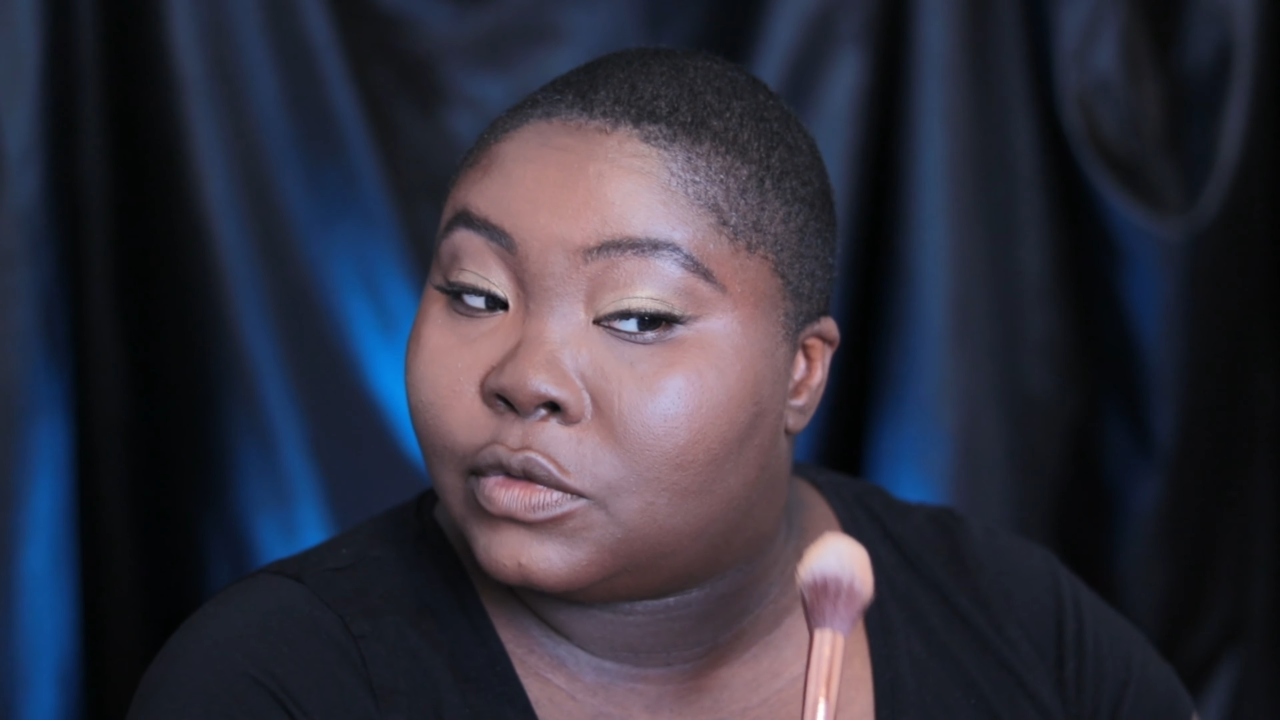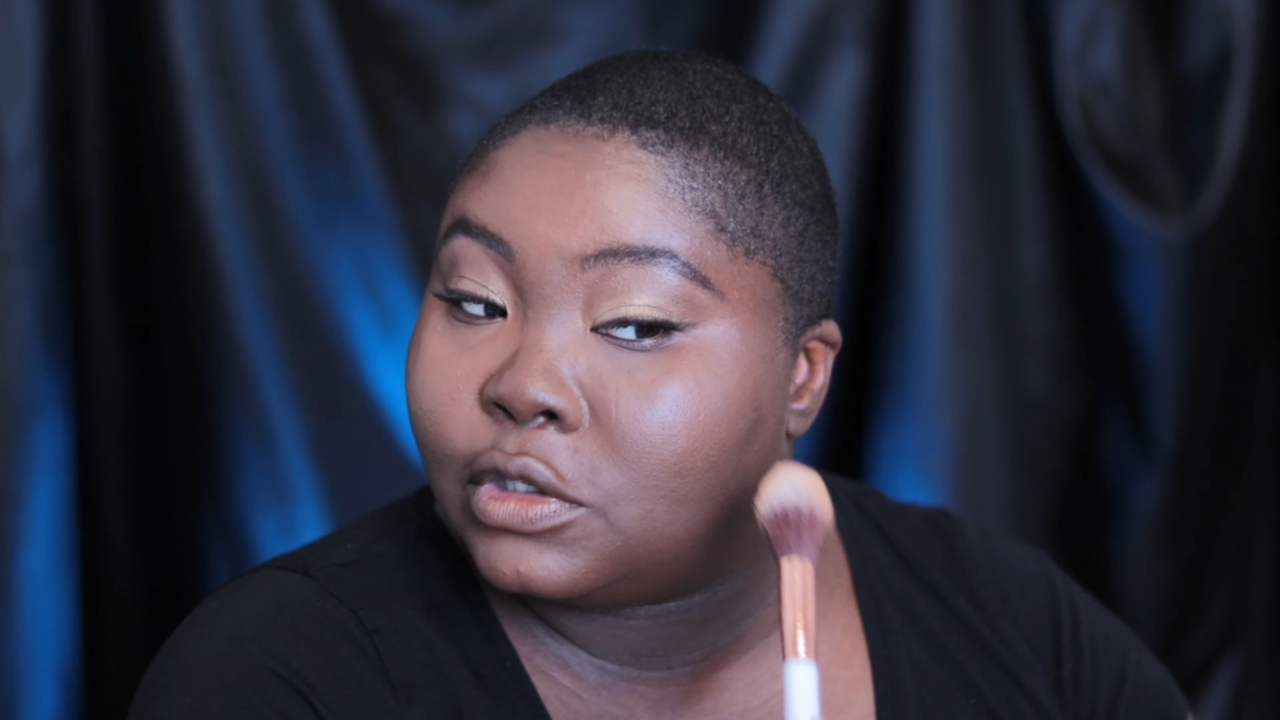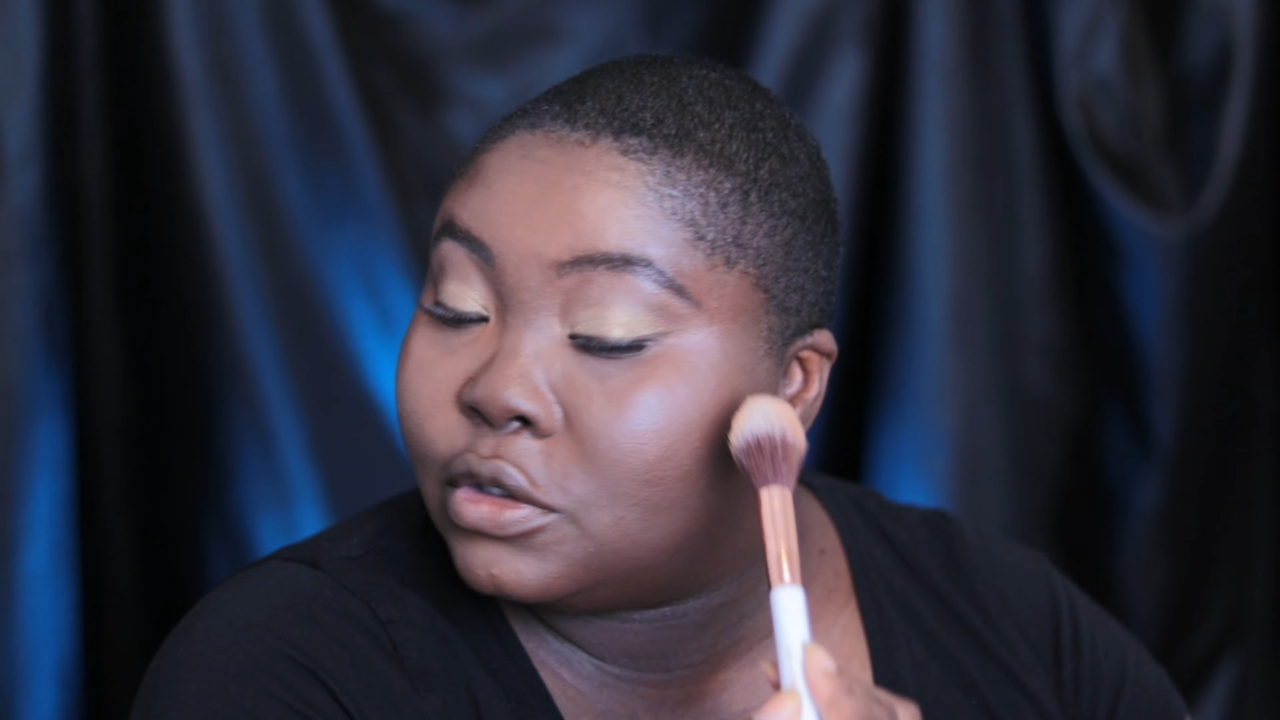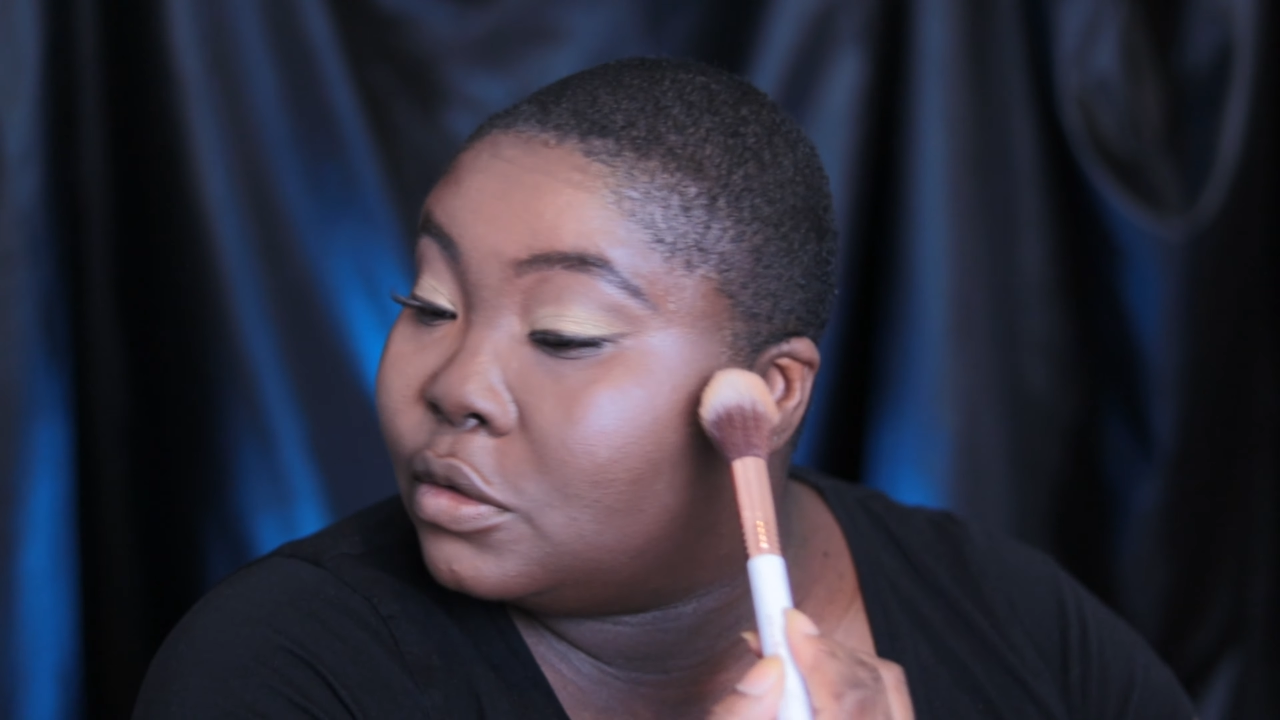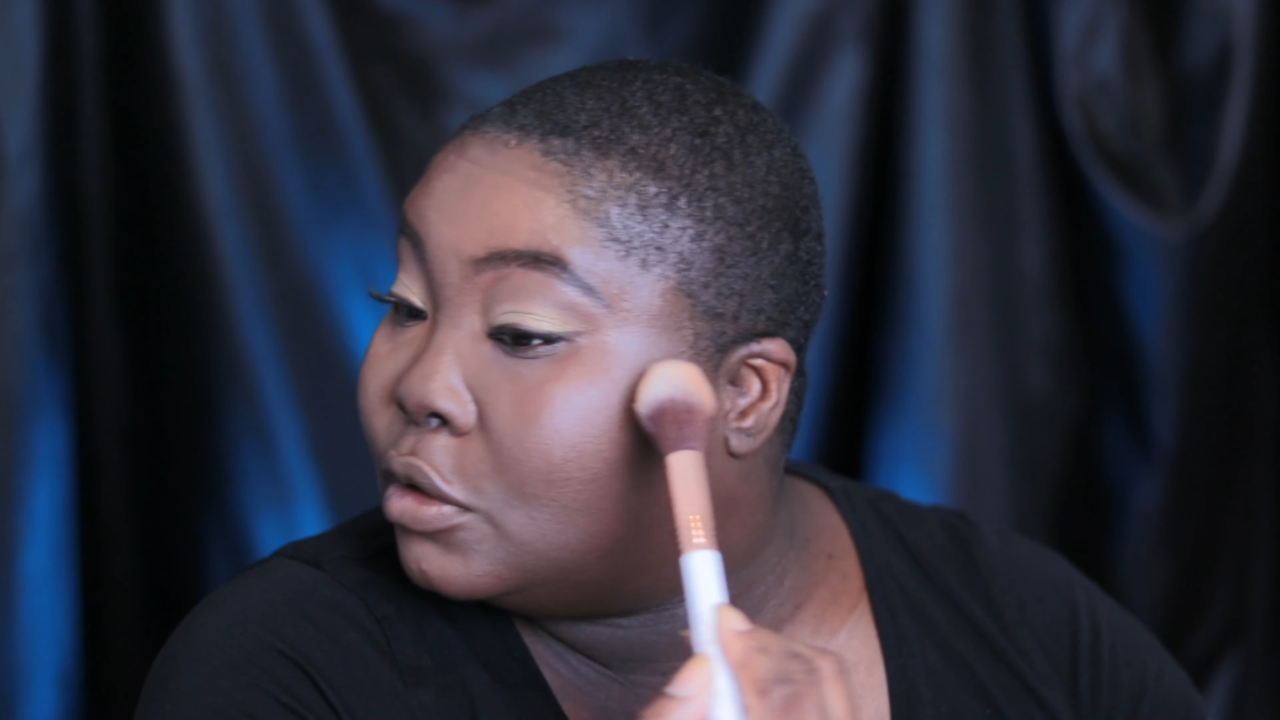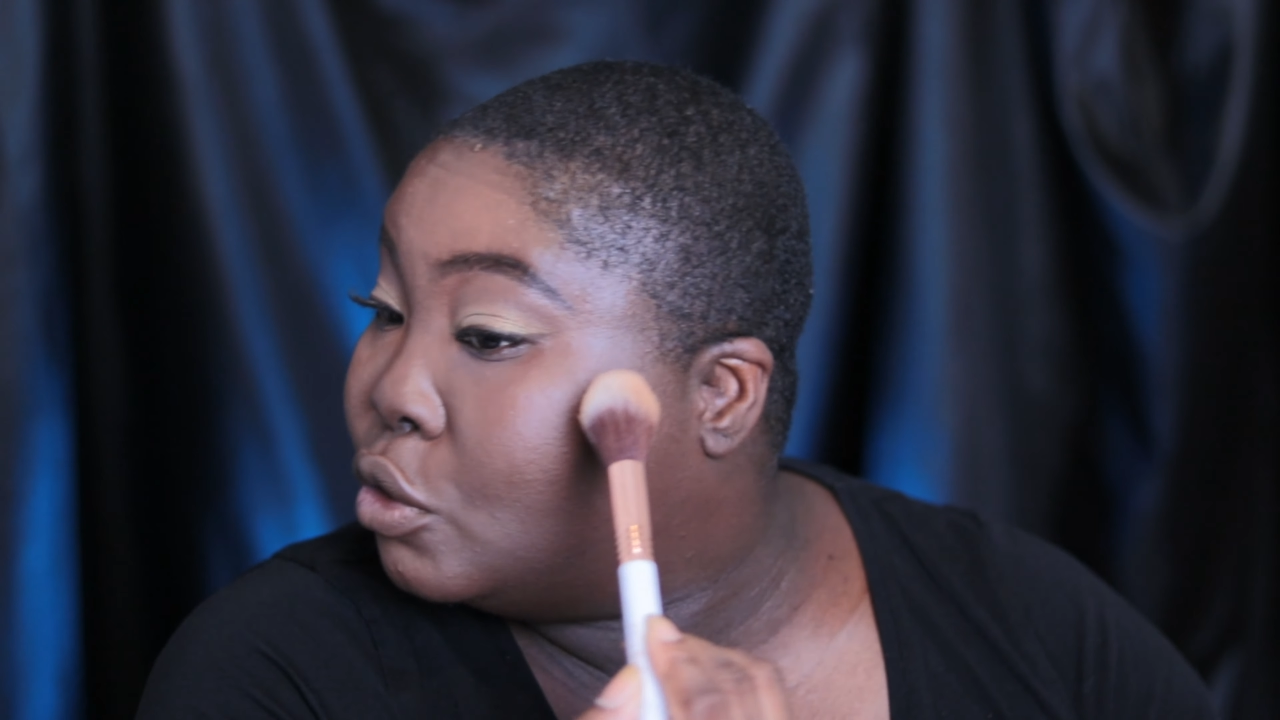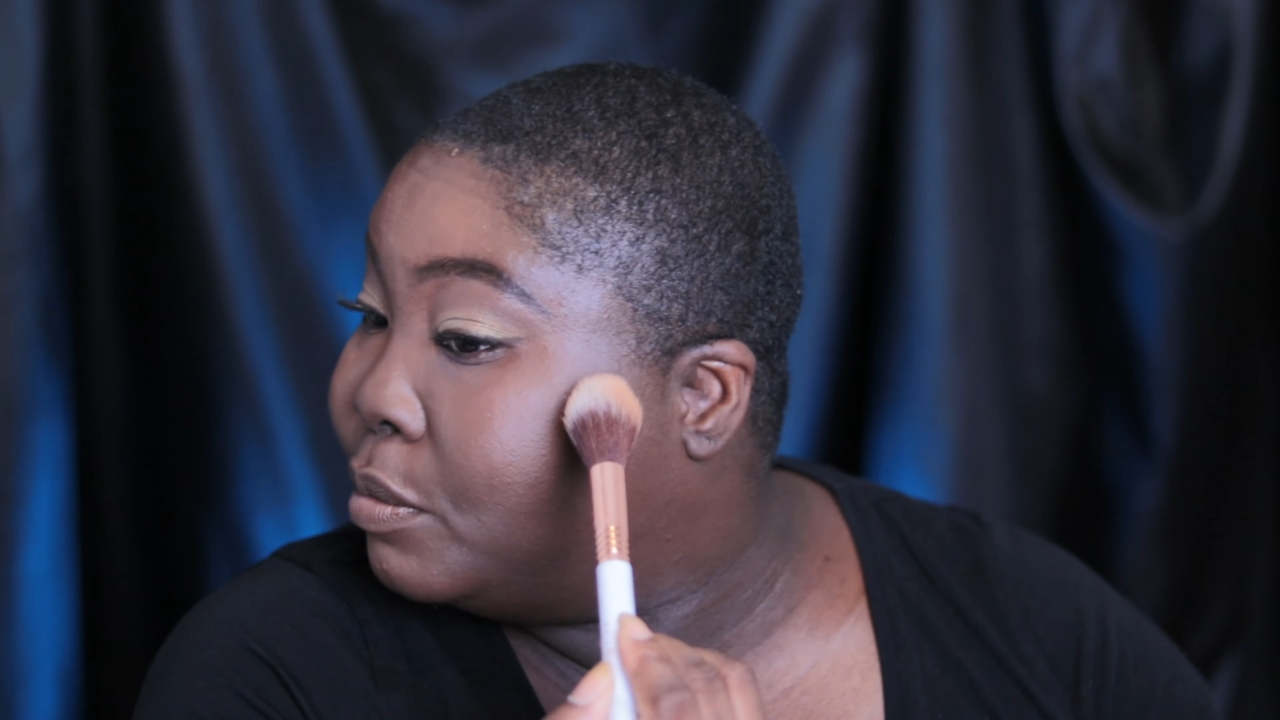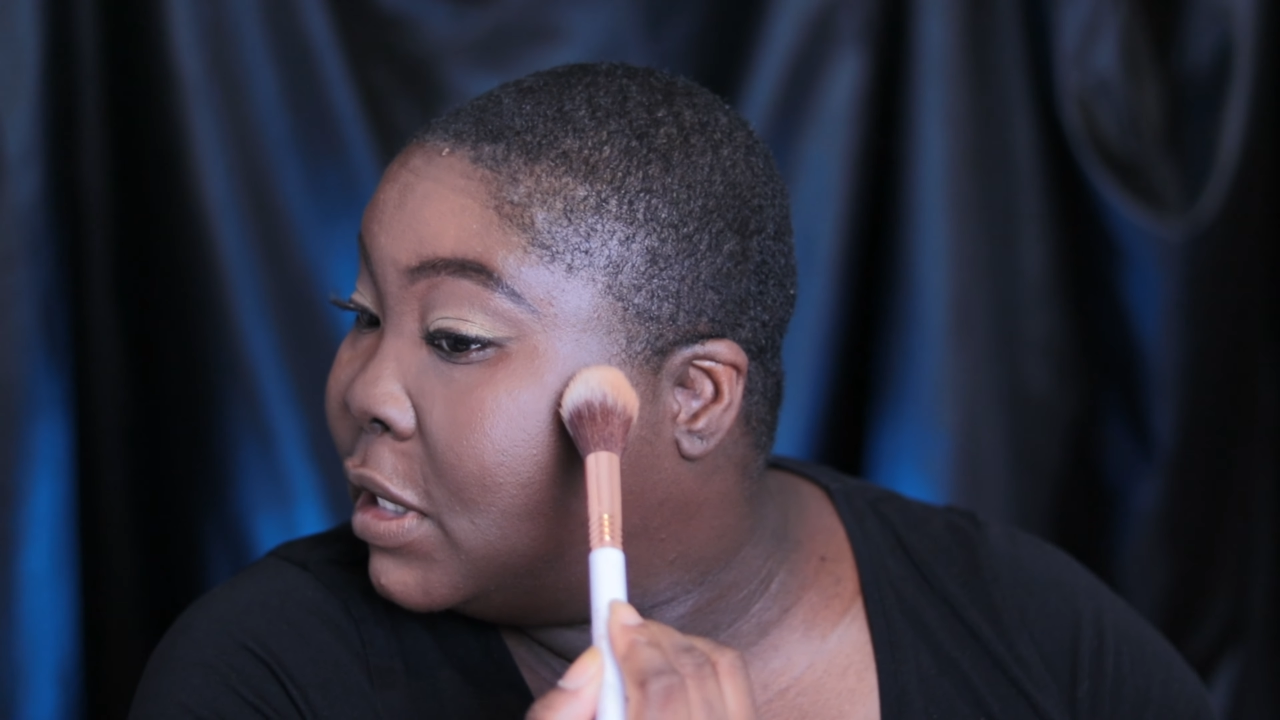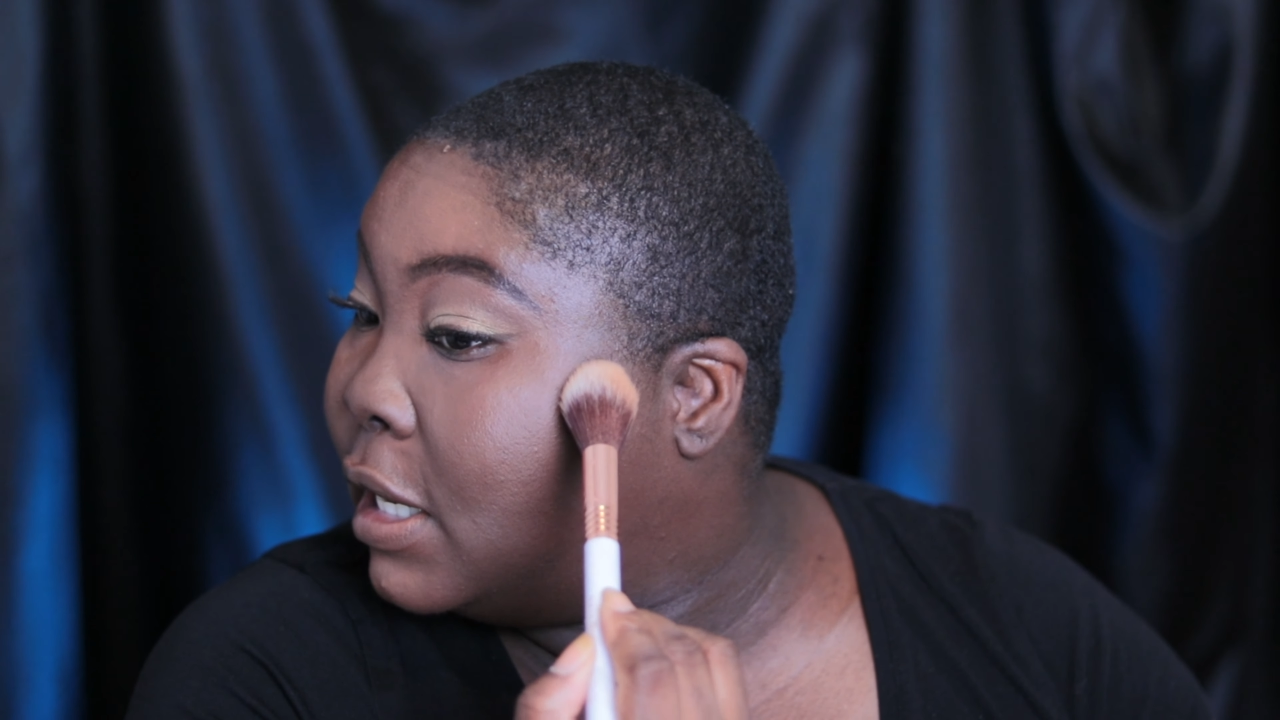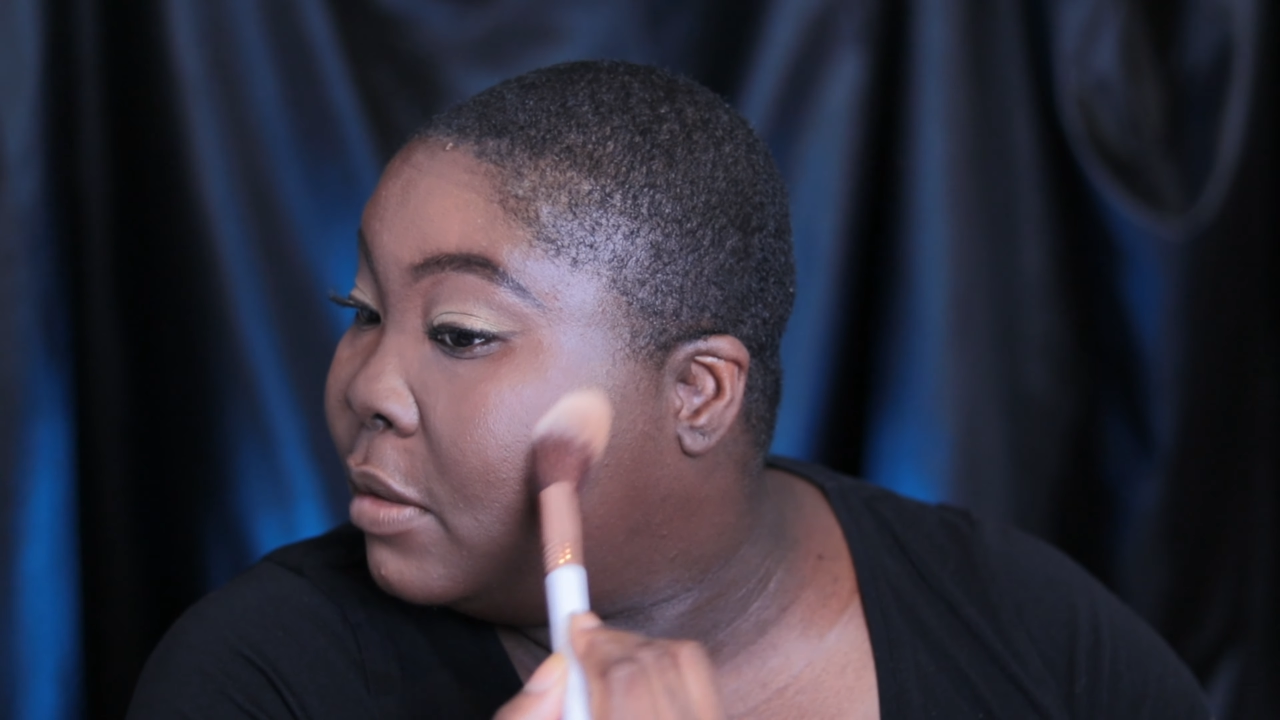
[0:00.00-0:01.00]
to
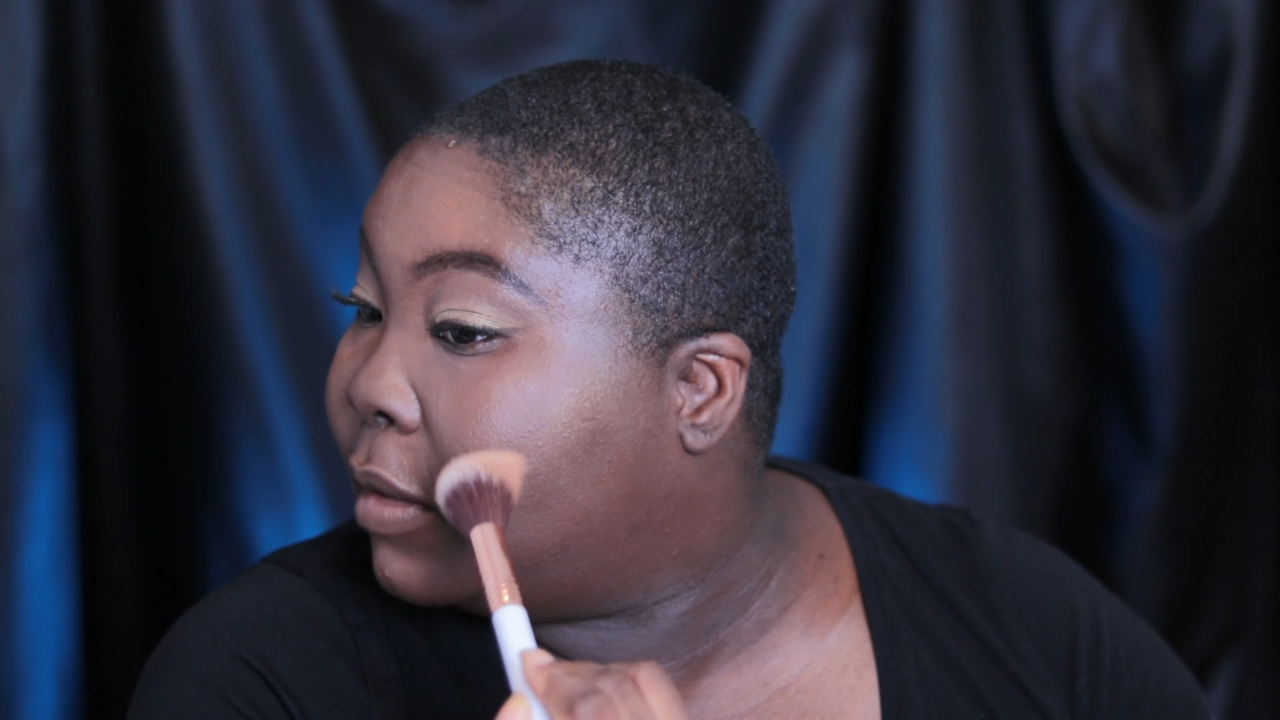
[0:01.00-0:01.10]
illuminate